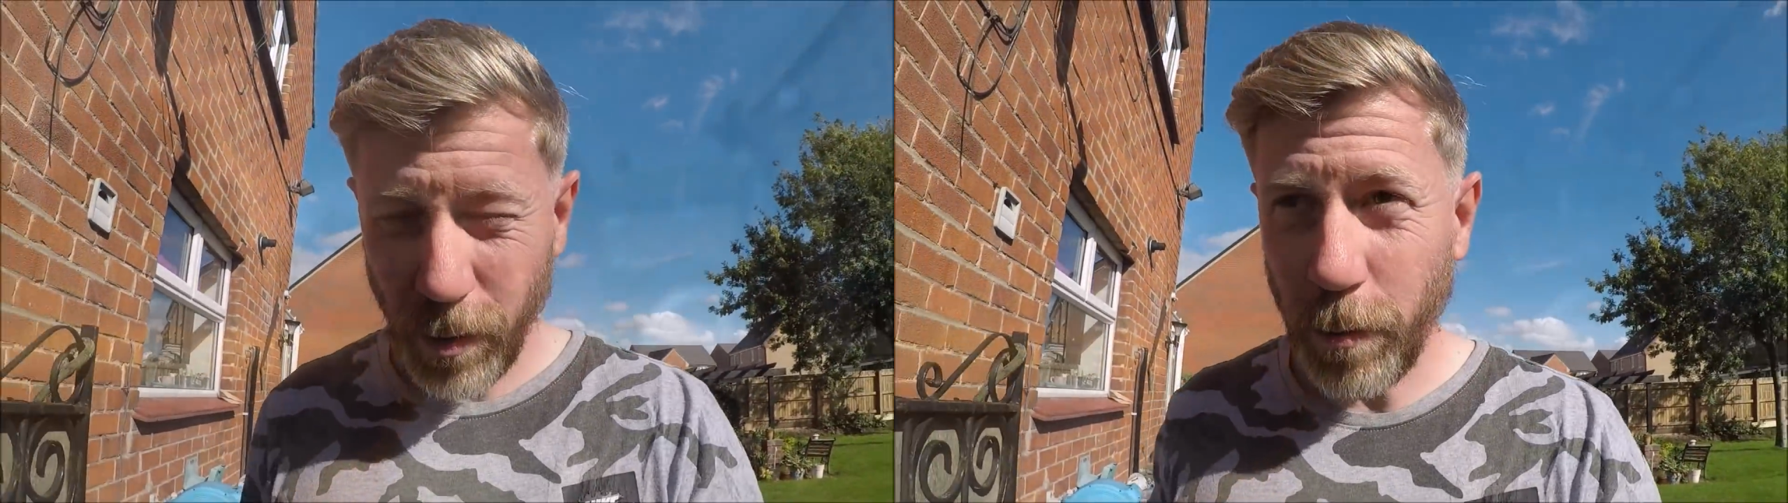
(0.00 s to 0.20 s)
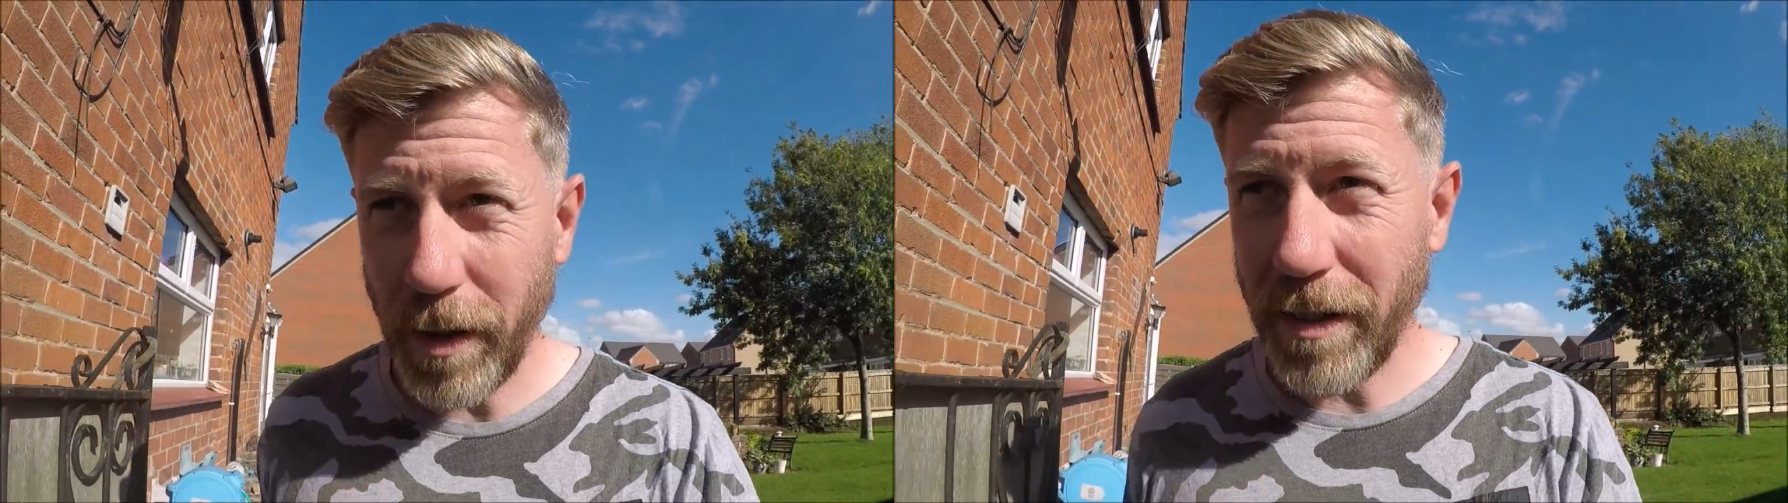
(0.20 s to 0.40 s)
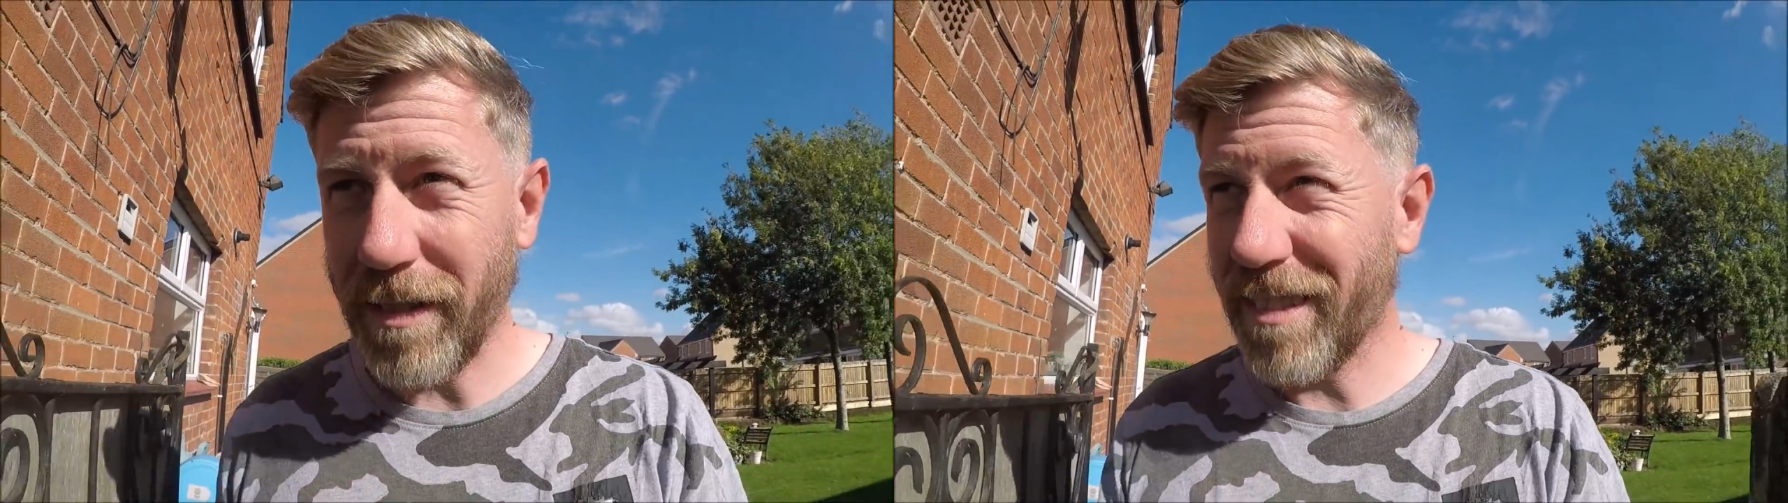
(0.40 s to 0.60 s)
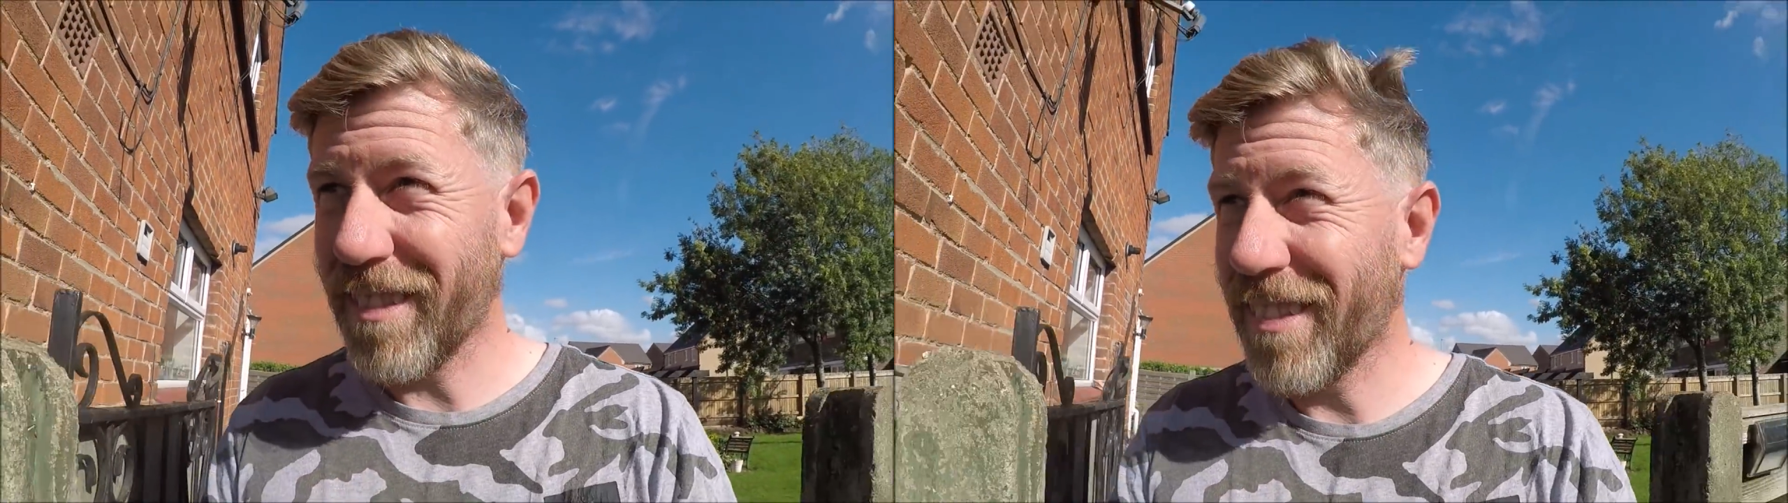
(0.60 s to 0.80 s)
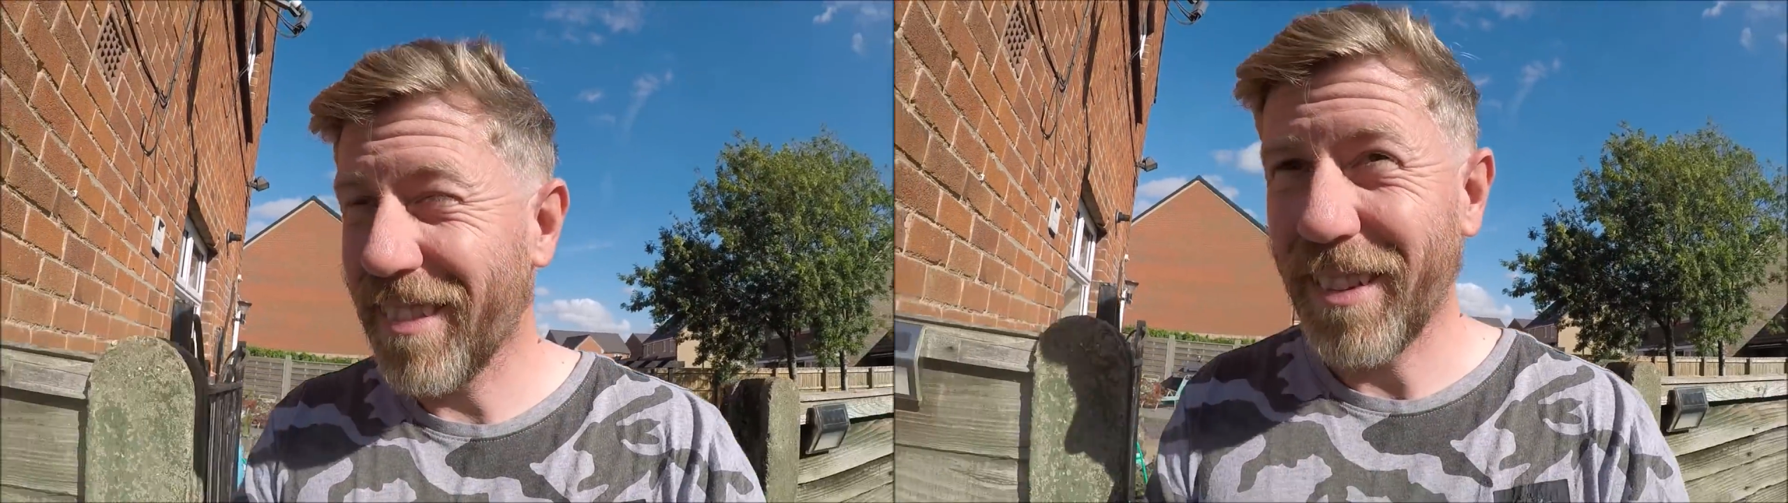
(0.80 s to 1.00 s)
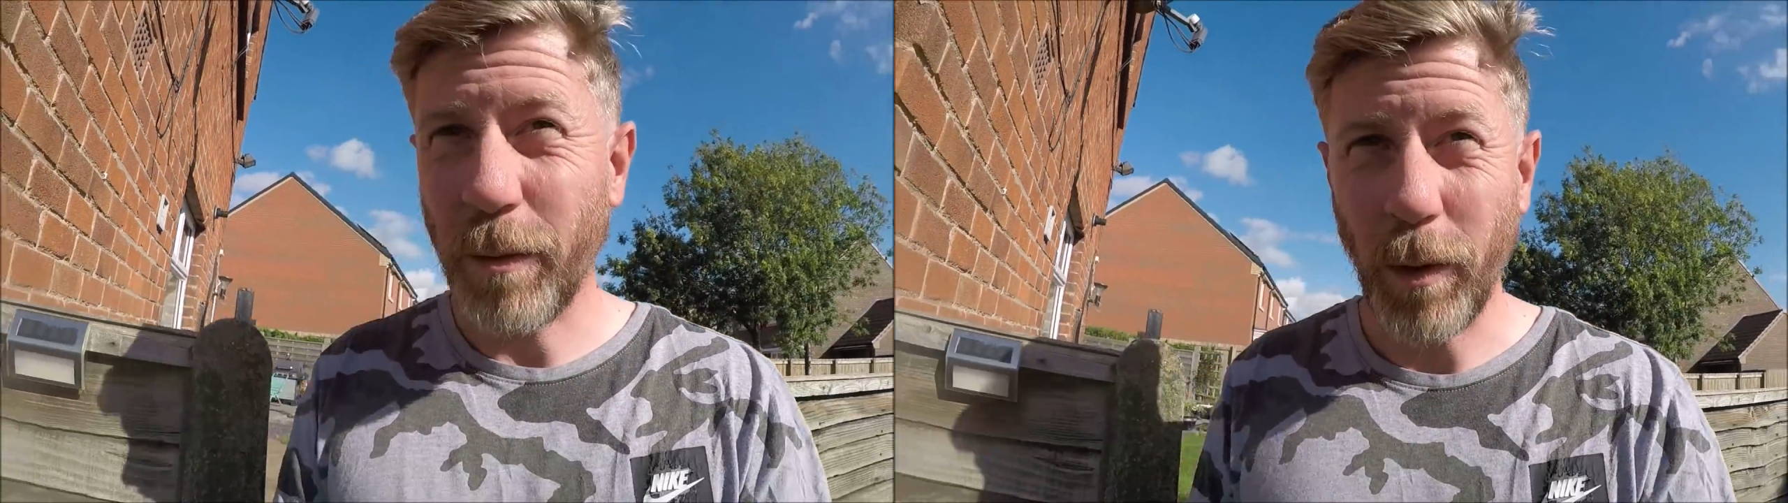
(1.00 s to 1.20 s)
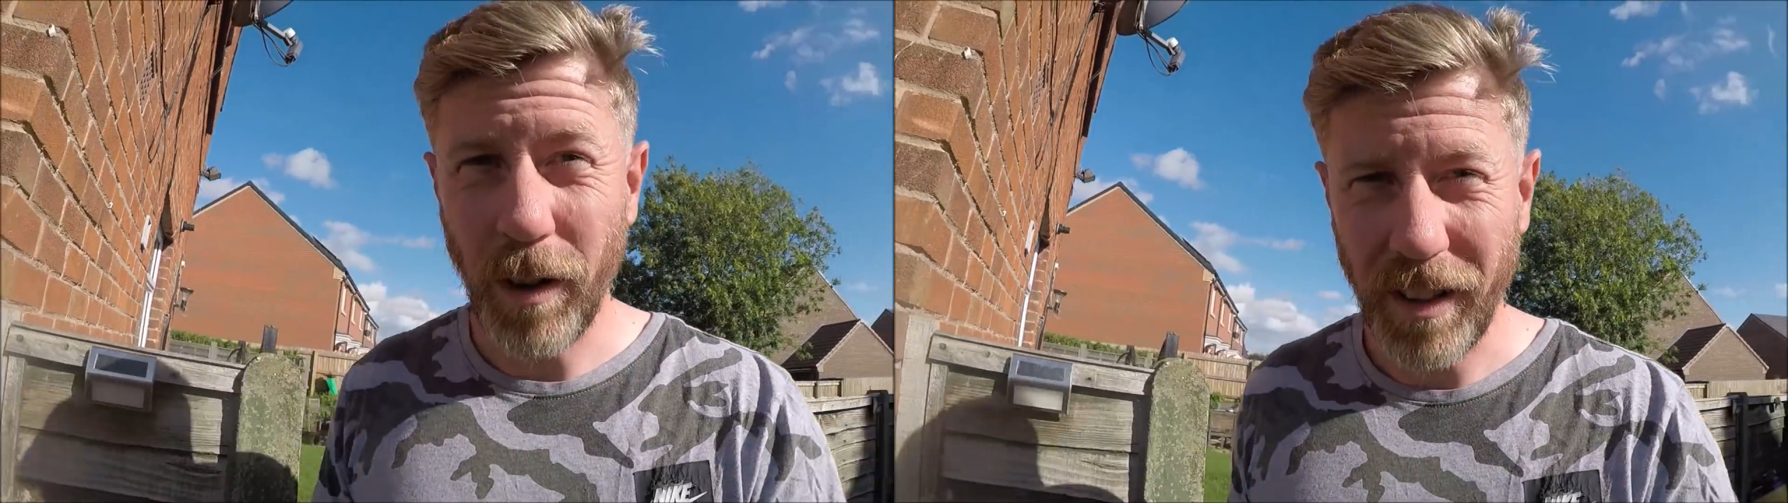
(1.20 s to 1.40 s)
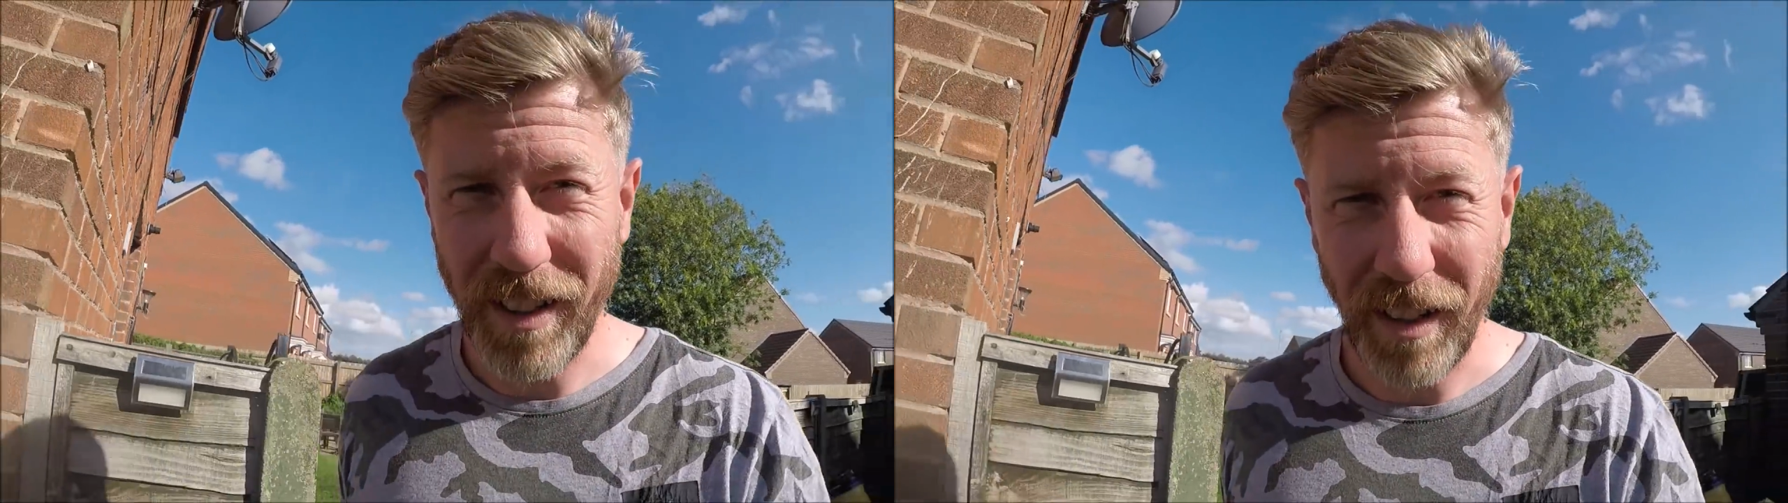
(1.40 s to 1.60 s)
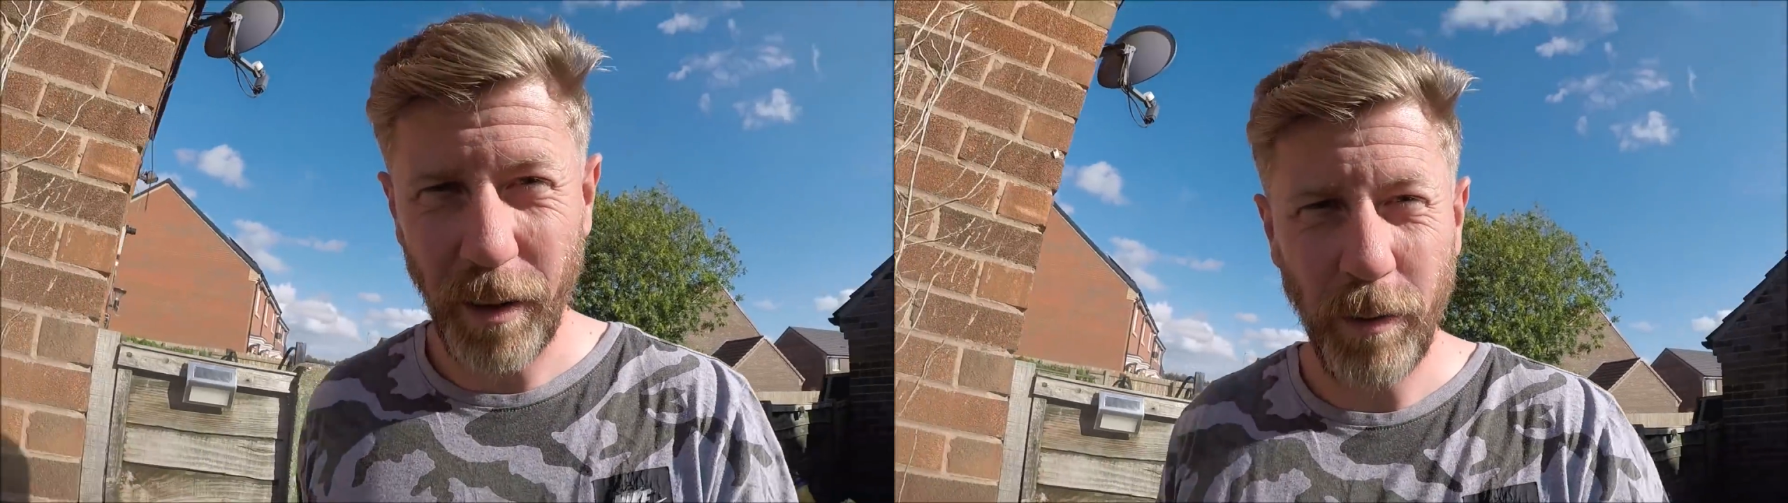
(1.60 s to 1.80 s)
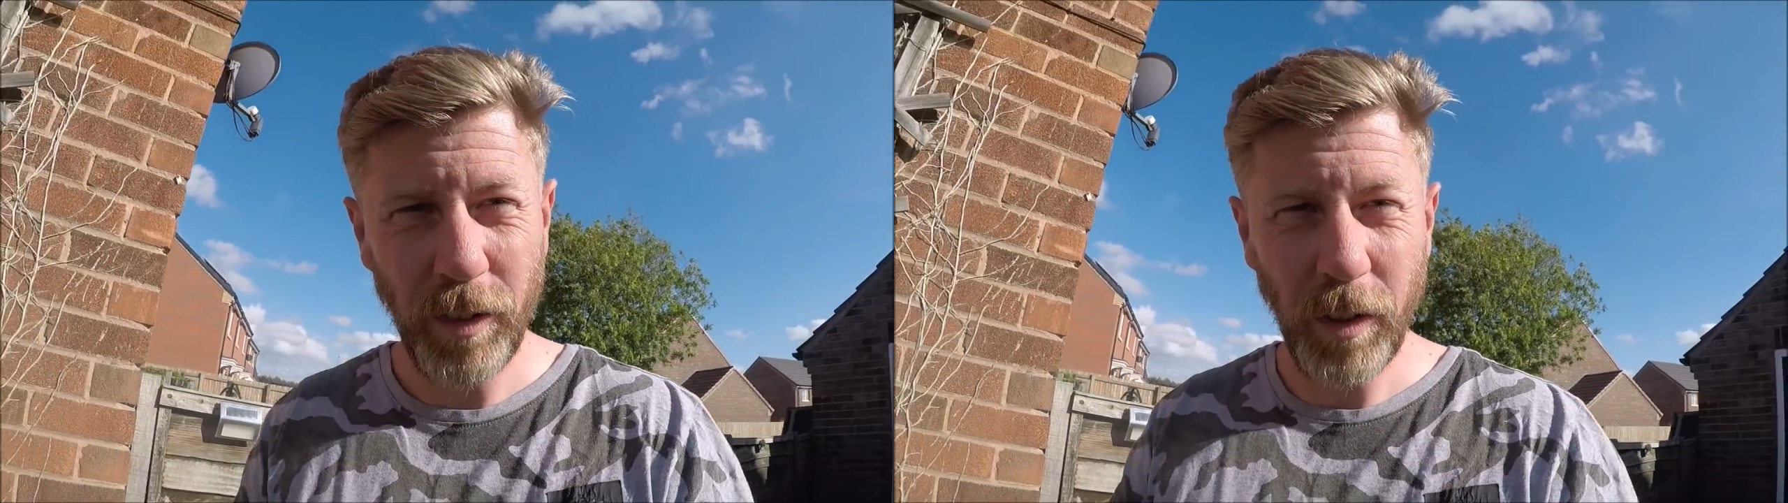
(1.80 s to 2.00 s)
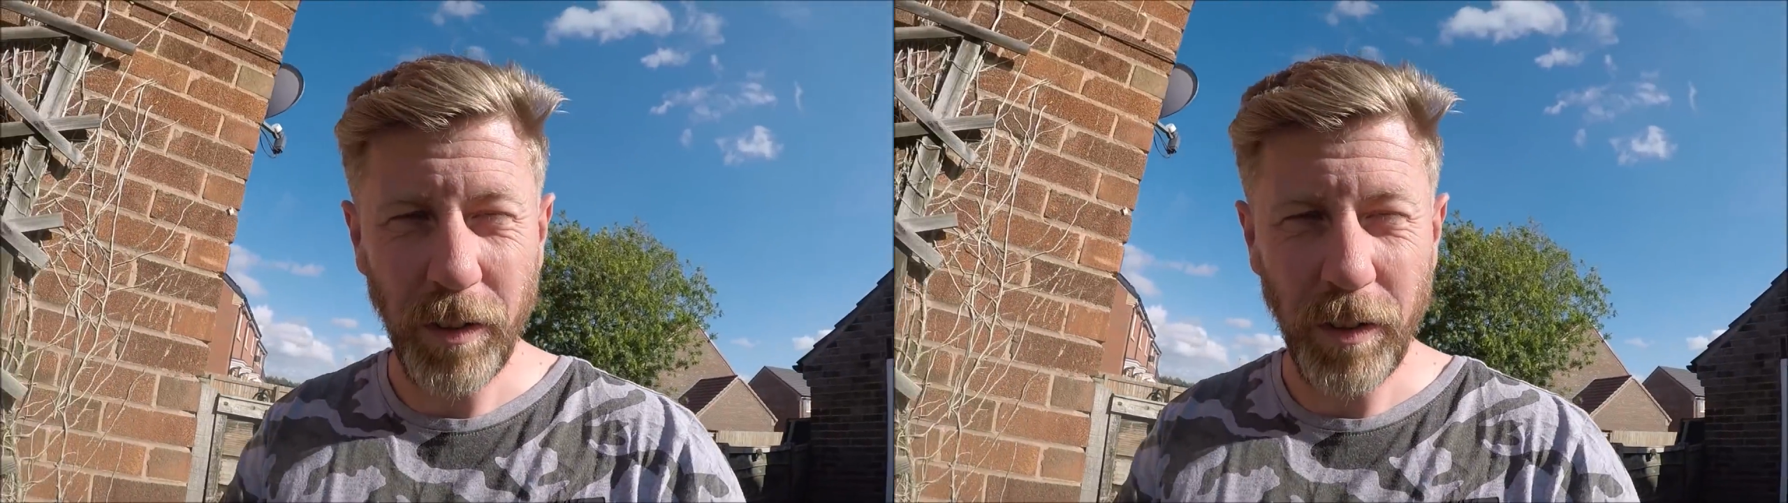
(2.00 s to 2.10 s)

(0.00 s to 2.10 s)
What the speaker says: The working clothes on.